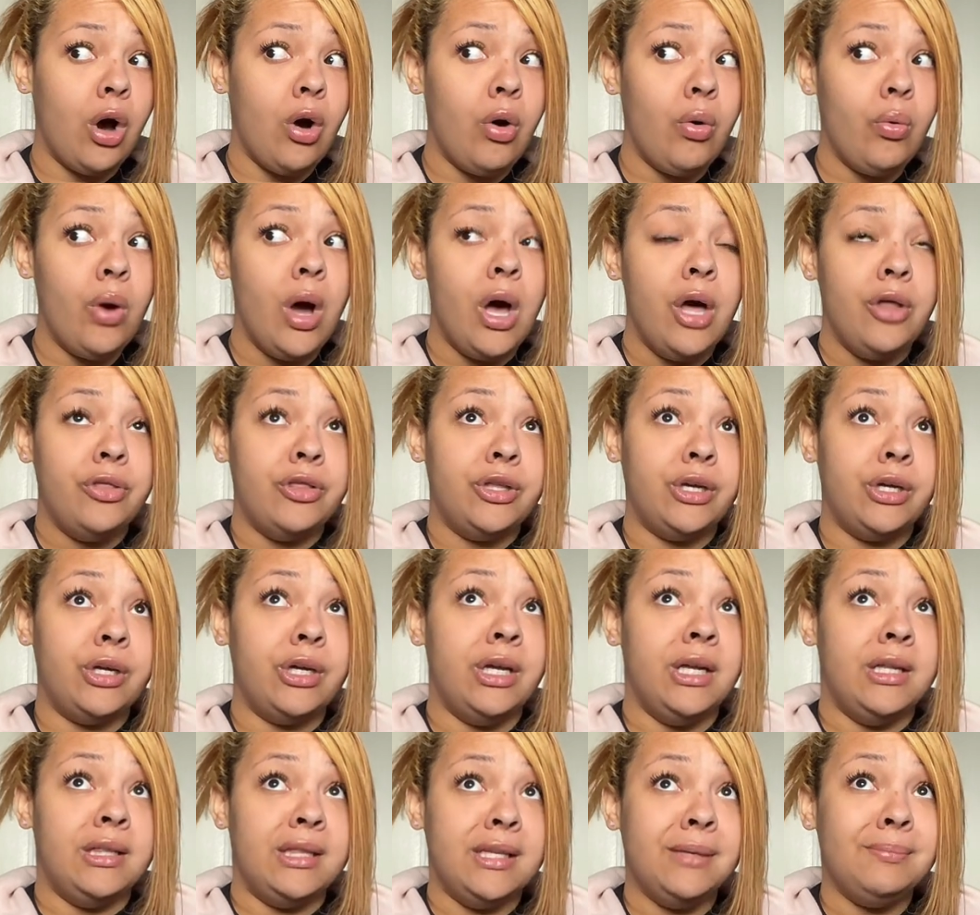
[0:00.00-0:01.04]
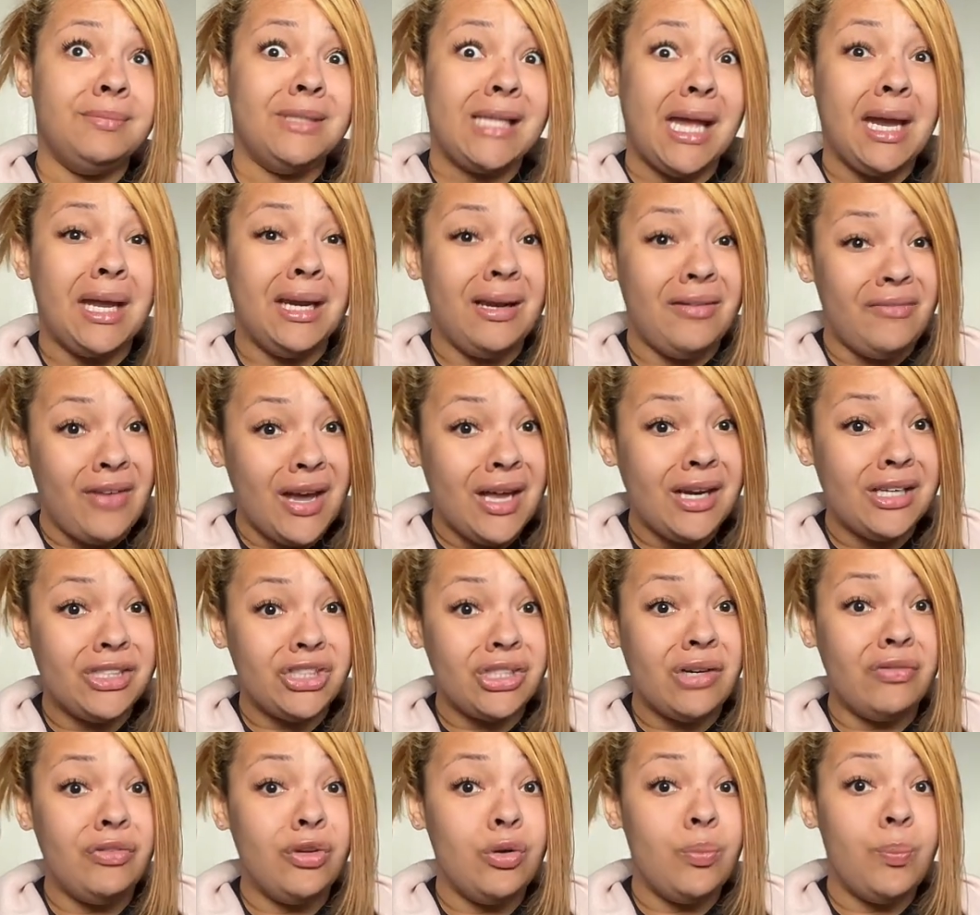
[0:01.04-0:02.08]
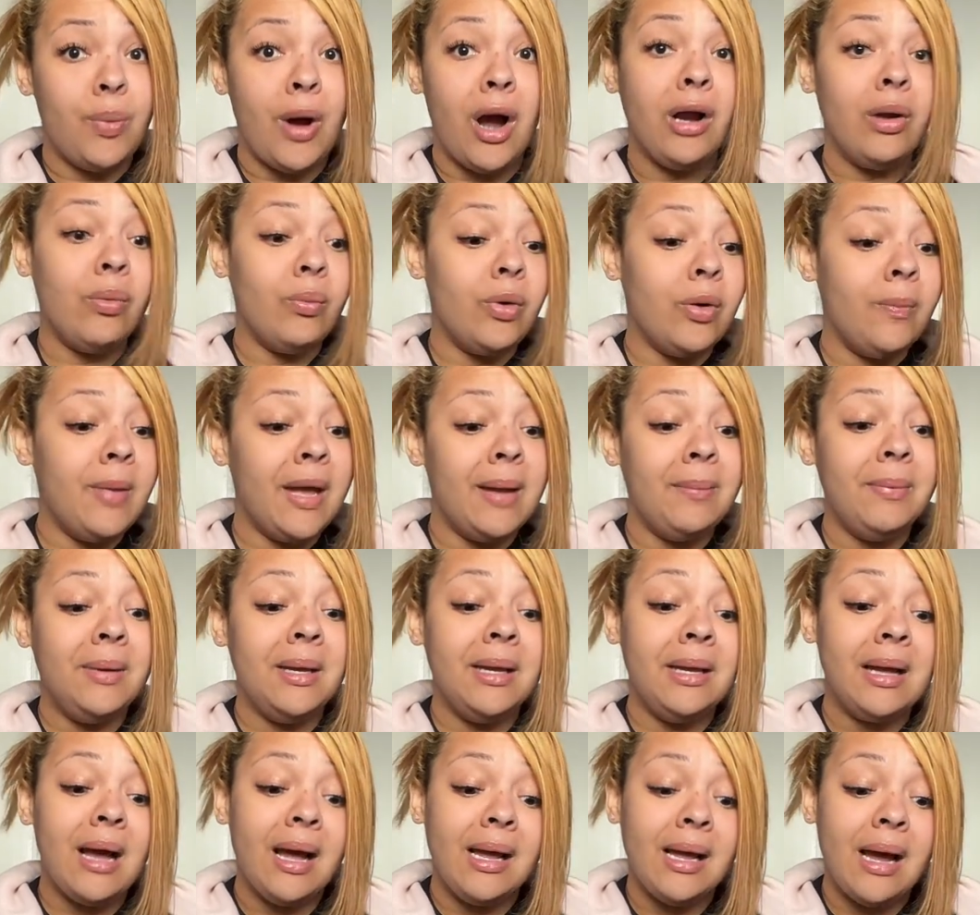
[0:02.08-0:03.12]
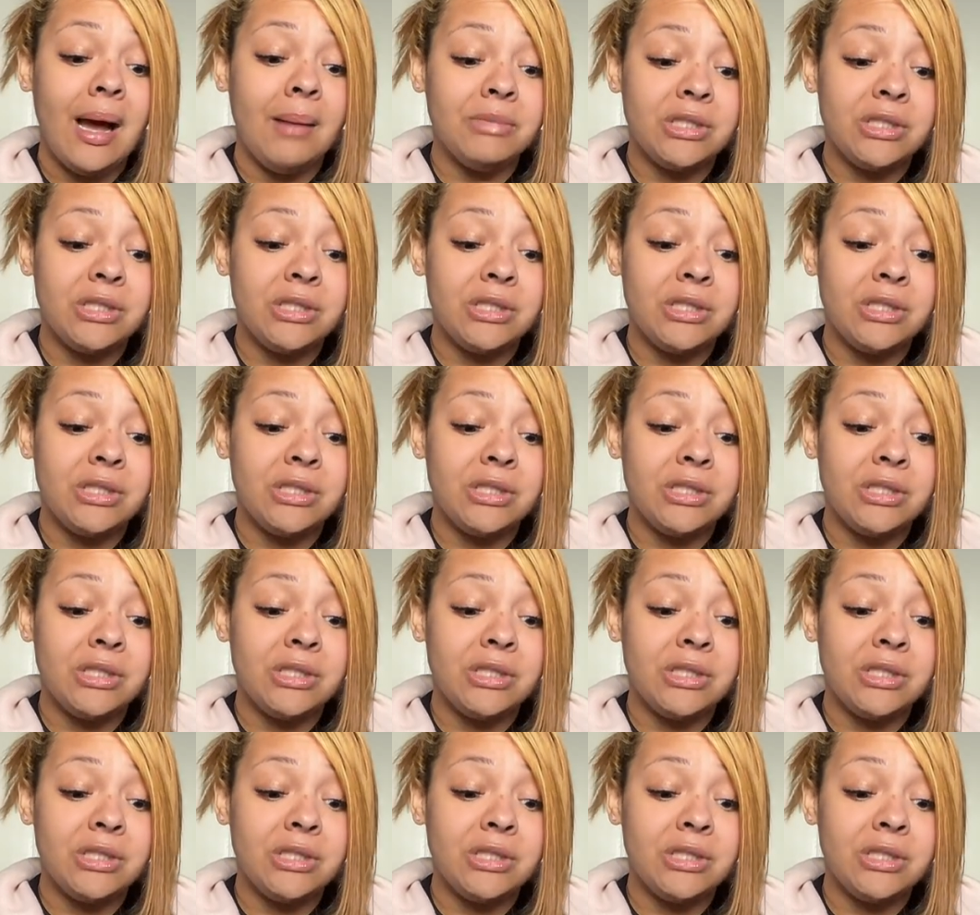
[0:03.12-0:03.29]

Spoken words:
know them taking advantage of you part, well baby,